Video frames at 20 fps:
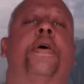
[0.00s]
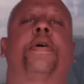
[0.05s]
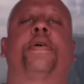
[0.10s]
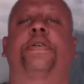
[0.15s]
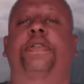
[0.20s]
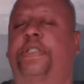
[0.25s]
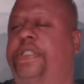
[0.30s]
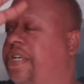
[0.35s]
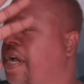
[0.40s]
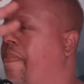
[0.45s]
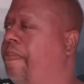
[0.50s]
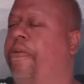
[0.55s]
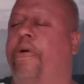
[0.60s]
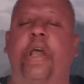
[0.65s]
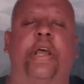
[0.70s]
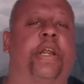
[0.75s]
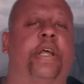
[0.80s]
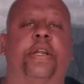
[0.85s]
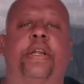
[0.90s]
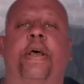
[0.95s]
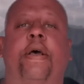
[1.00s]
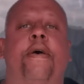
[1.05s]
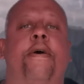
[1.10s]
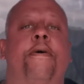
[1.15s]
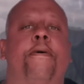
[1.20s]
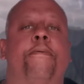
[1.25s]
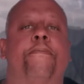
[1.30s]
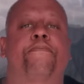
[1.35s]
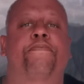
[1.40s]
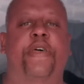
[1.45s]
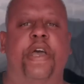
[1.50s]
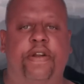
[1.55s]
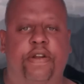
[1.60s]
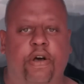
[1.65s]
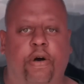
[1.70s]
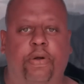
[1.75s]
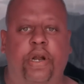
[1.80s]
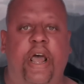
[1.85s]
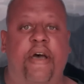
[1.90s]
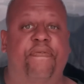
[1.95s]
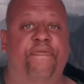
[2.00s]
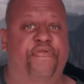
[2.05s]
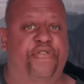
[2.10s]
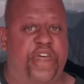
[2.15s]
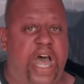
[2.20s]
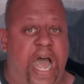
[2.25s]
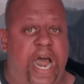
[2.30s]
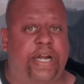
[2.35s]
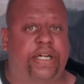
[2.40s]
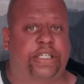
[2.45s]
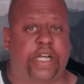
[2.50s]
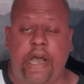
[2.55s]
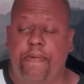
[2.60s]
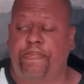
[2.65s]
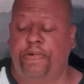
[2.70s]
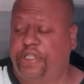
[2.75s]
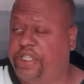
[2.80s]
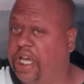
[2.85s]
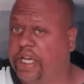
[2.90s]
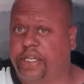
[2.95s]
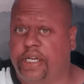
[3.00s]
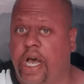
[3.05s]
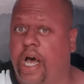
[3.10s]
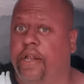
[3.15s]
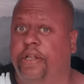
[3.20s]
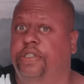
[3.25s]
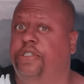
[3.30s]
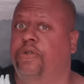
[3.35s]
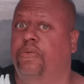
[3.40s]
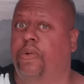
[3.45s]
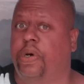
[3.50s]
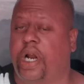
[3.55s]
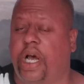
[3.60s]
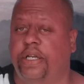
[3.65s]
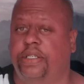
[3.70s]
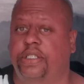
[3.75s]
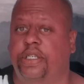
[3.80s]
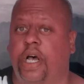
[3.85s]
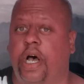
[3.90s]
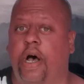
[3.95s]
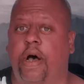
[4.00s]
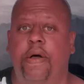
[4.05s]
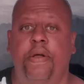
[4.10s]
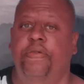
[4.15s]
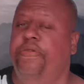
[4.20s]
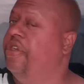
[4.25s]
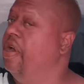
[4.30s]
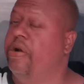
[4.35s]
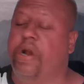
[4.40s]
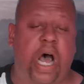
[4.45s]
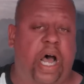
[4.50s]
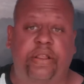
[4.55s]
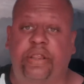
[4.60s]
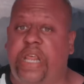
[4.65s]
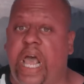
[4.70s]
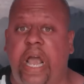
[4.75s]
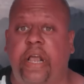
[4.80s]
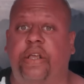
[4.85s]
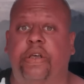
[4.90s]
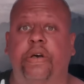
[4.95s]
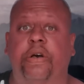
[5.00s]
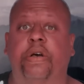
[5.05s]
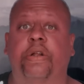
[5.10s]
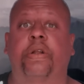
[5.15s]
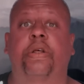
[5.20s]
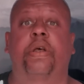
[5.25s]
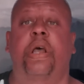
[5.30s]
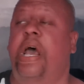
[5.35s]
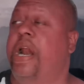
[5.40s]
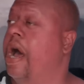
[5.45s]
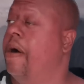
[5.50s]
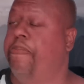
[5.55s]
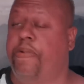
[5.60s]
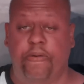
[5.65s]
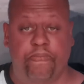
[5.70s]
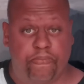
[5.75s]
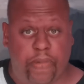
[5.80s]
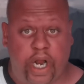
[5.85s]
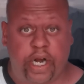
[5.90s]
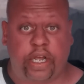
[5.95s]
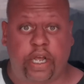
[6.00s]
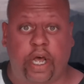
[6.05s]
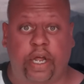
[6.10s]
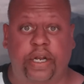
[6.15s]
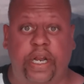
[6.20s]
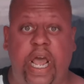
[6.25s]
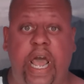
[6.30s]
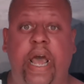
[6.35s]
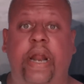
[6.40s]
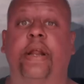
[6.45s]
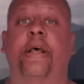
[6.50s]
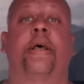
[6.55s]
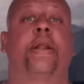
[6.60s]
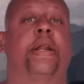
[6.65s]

separated, they don't have that type of technology what I saw. They're not that good, and I'll put money on that.